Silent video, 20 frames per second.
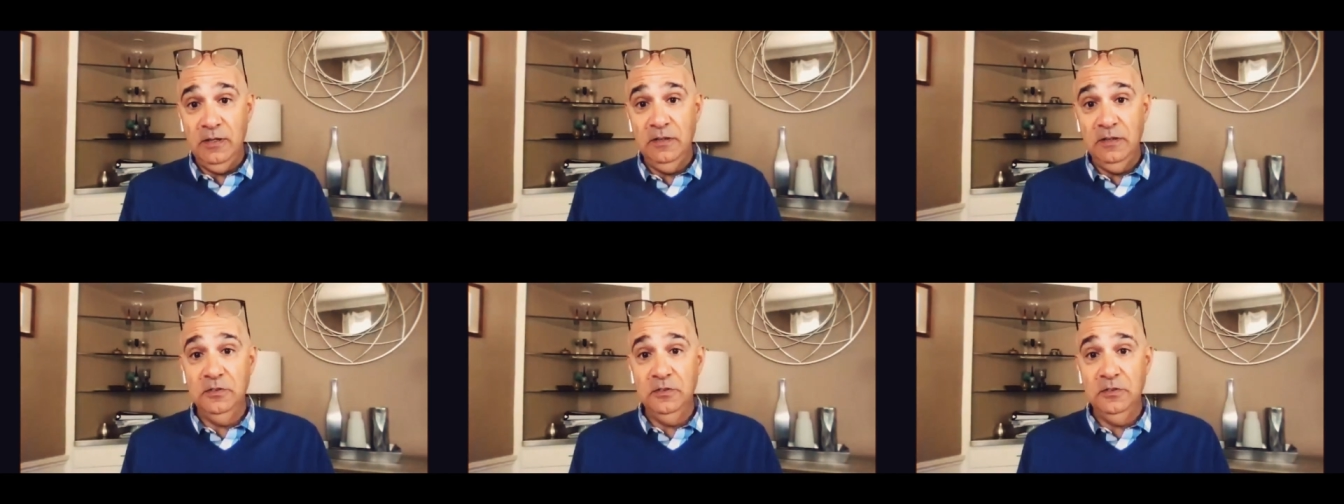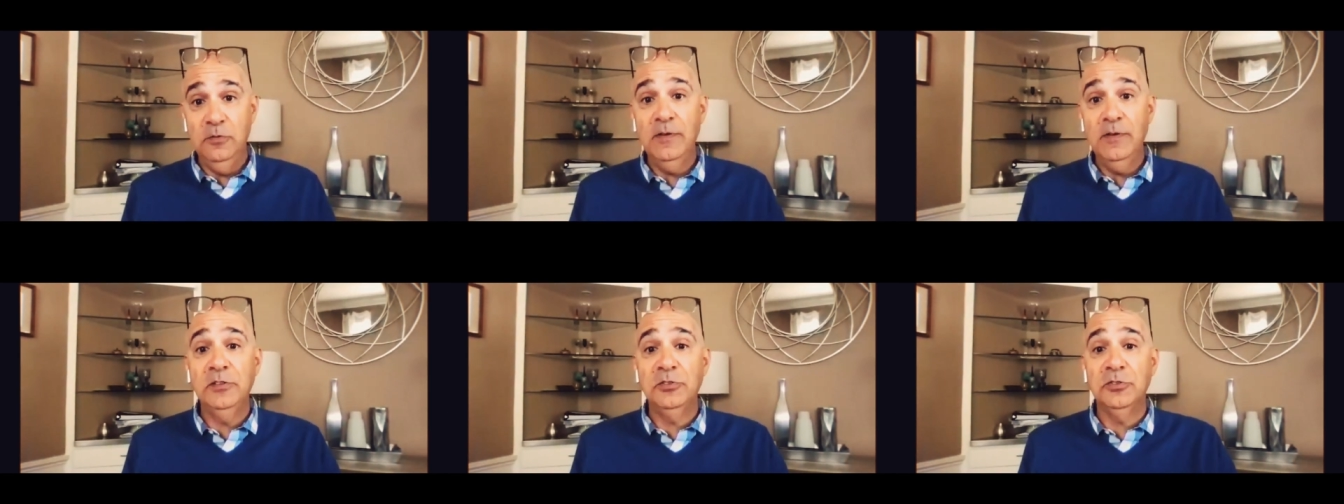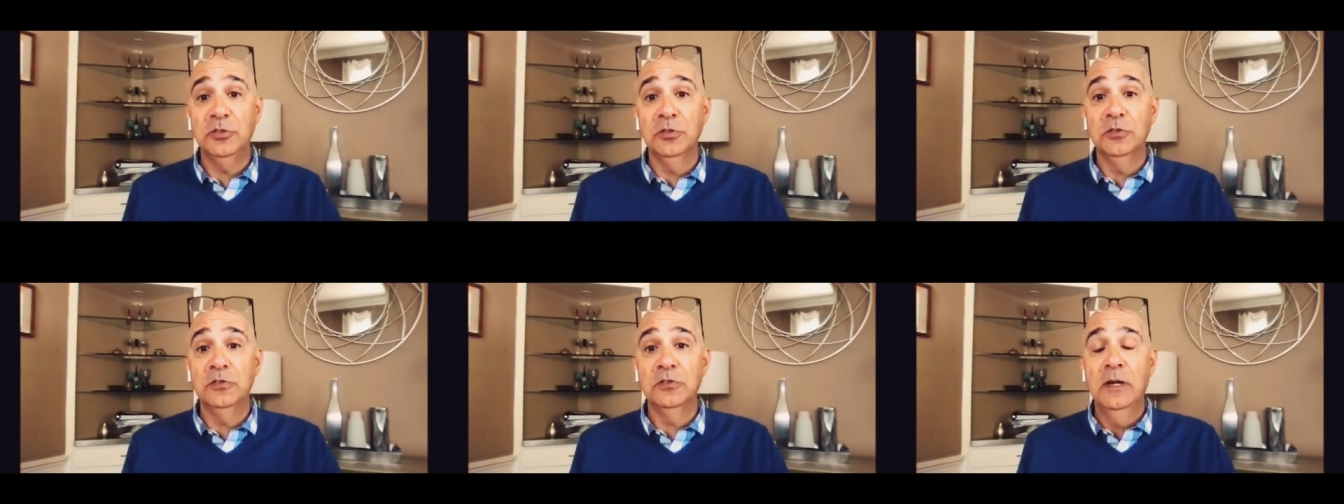these new
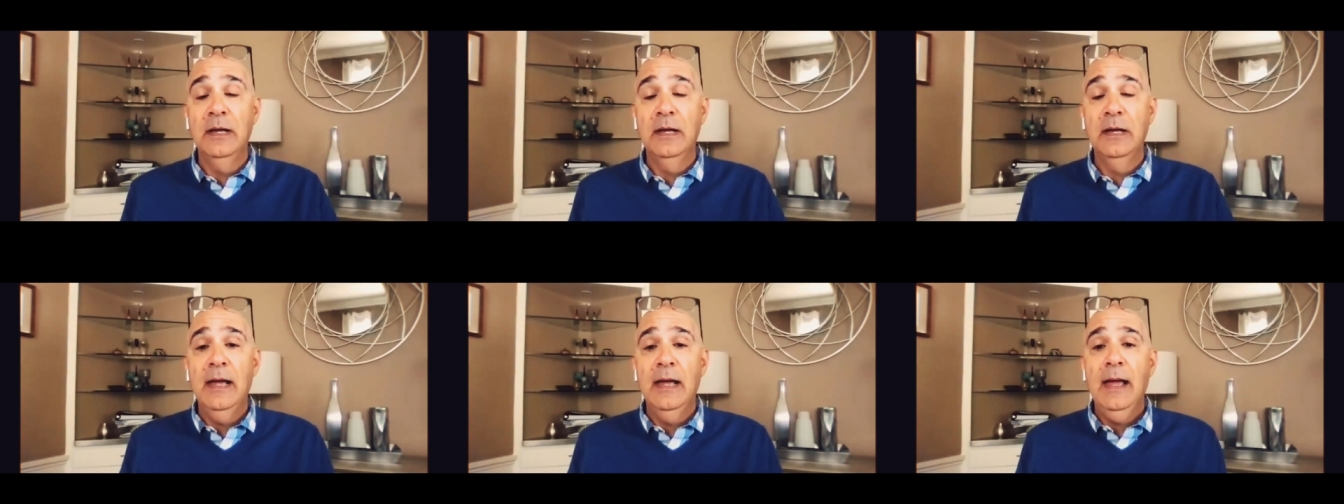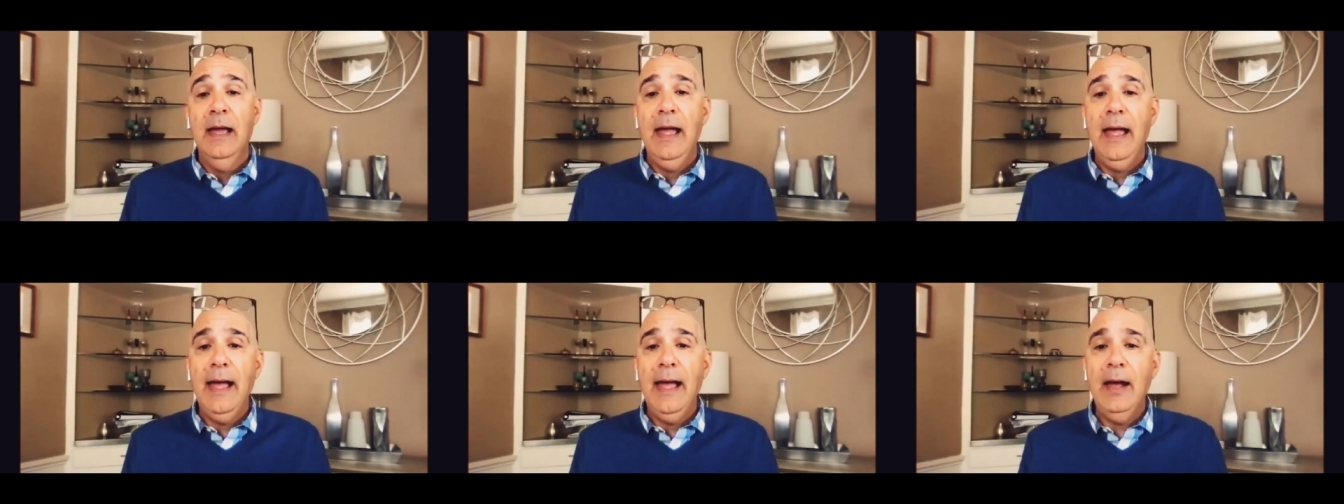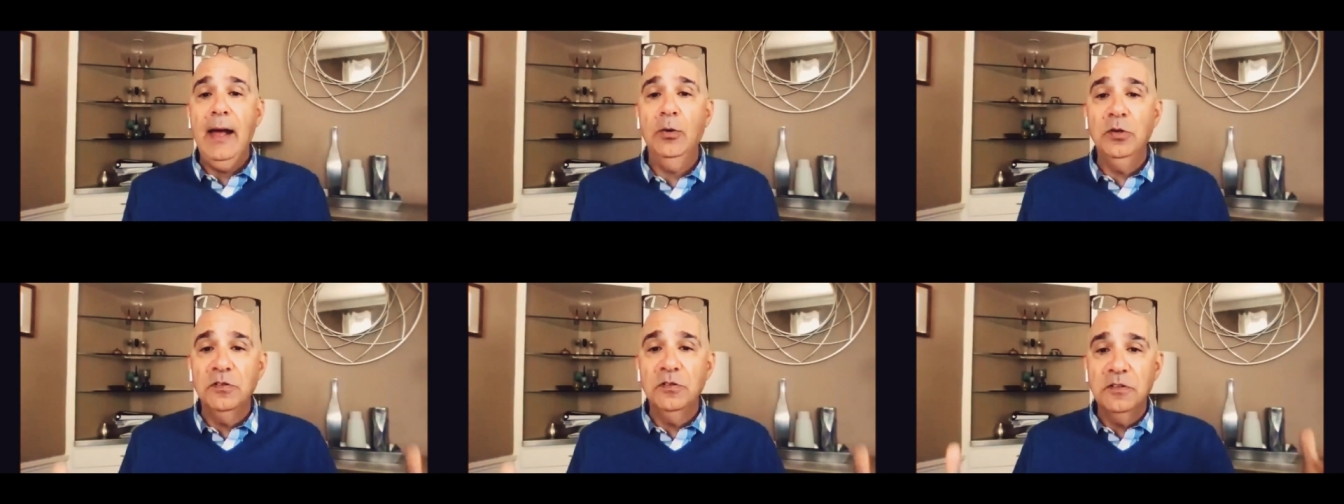ventures.
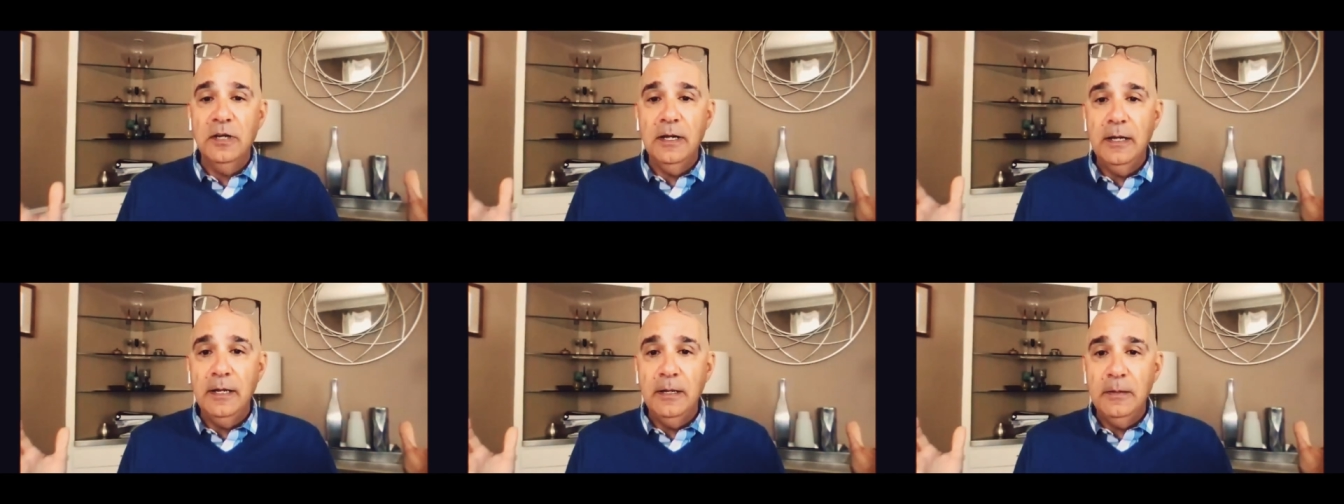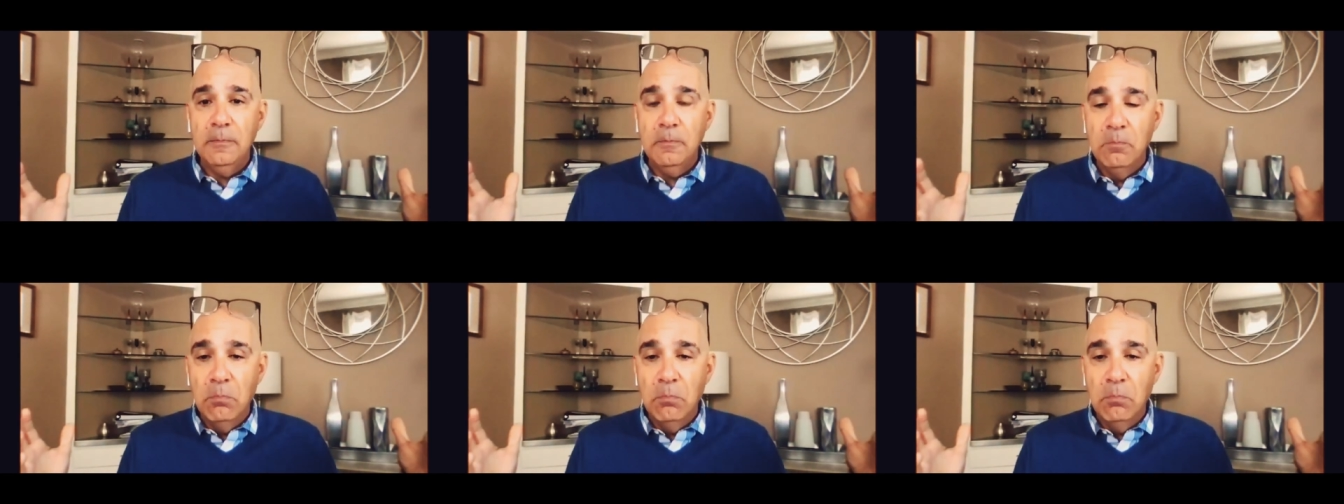How does a